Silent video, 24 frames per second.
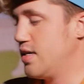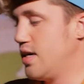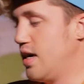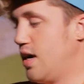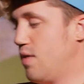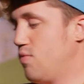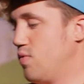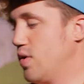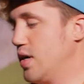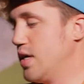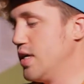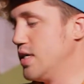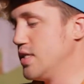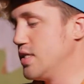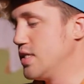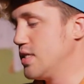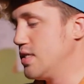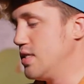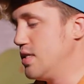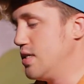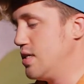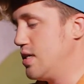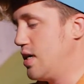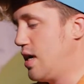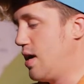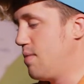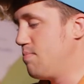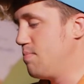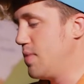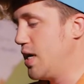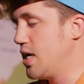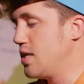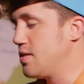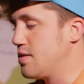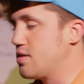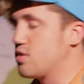I went in, I've
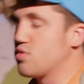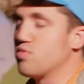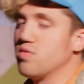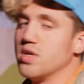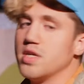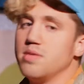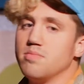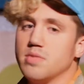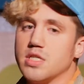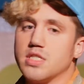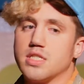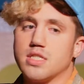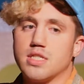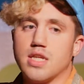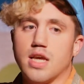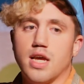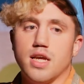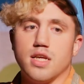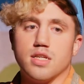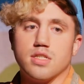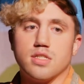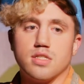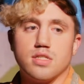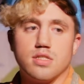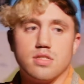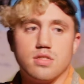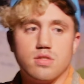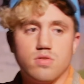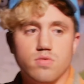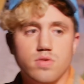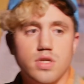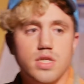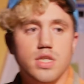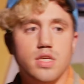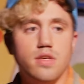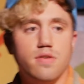made 3 mistakes.
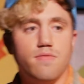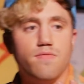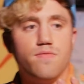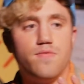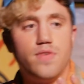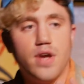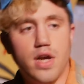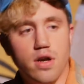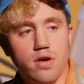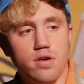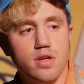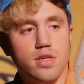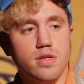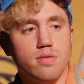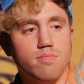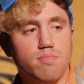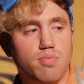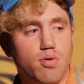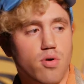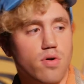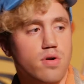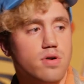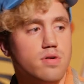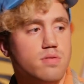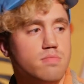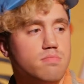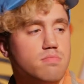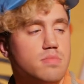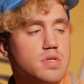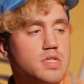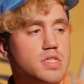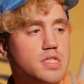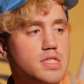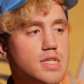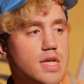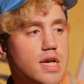3 very important
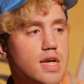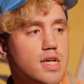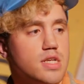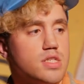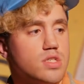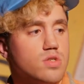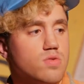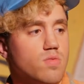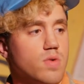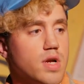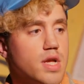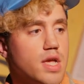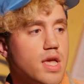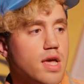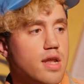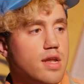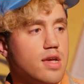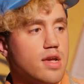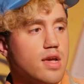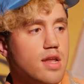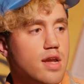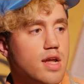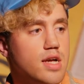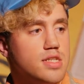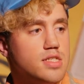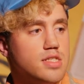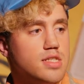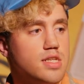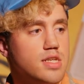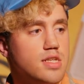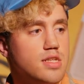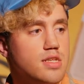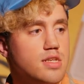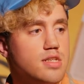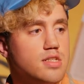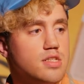mistakes when getting an
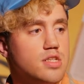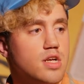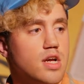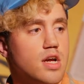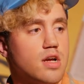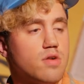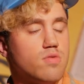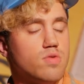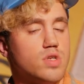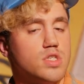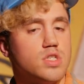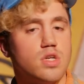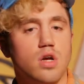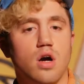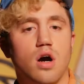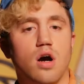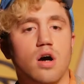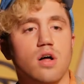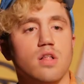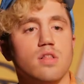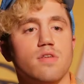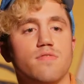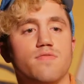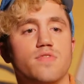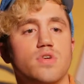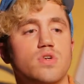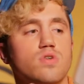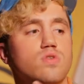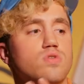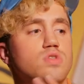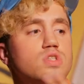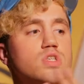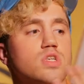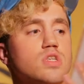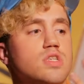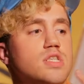STD check, which all of
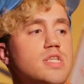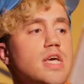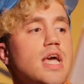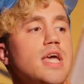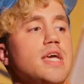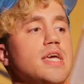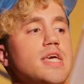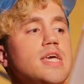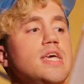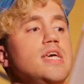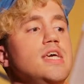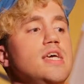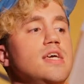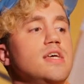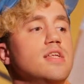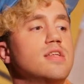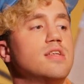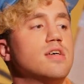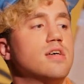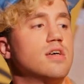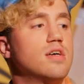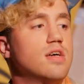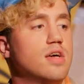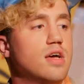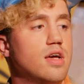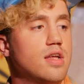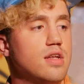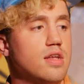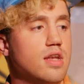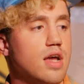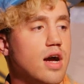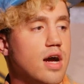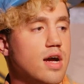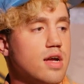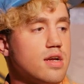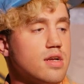you should take heed and
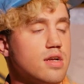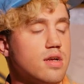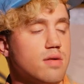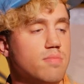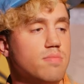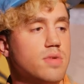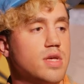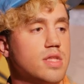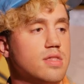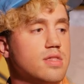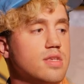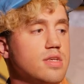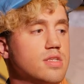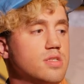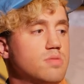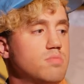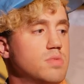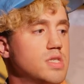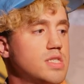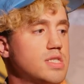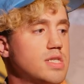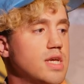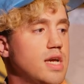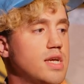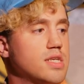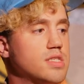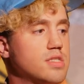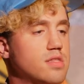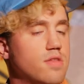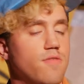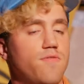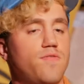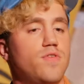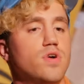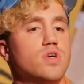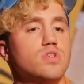not commit these mistakes.
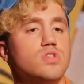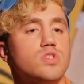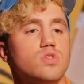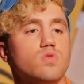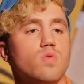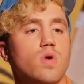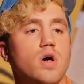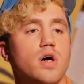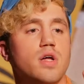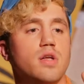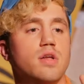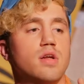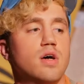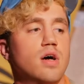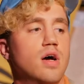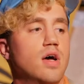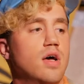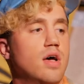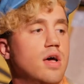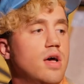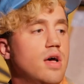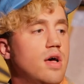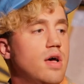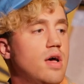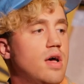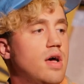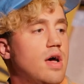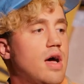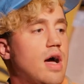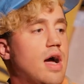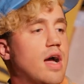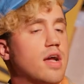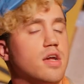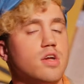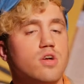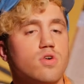The first one,
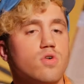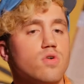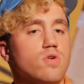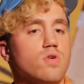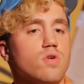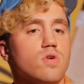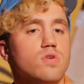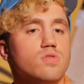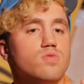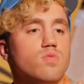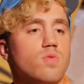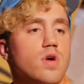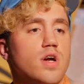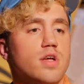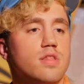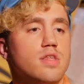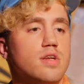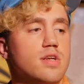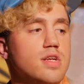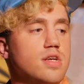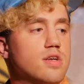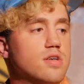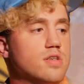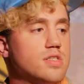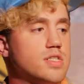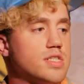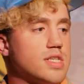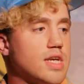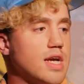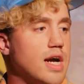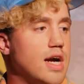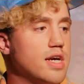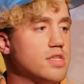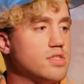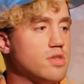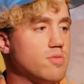I Googled where the nearest
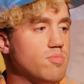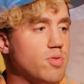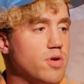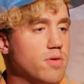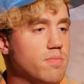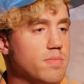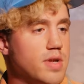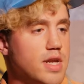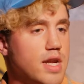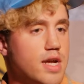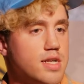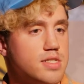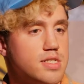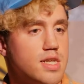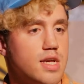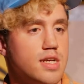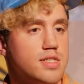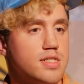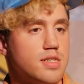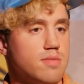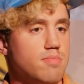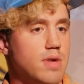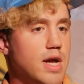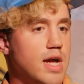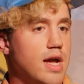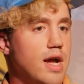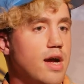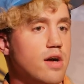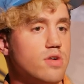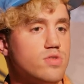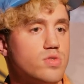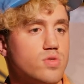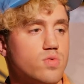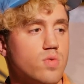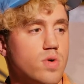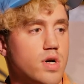Kaiser Permanente to my
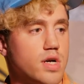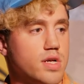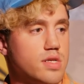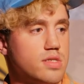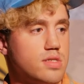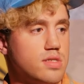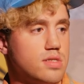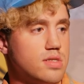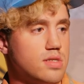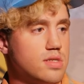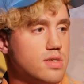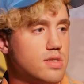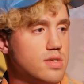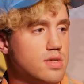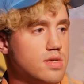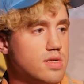house was.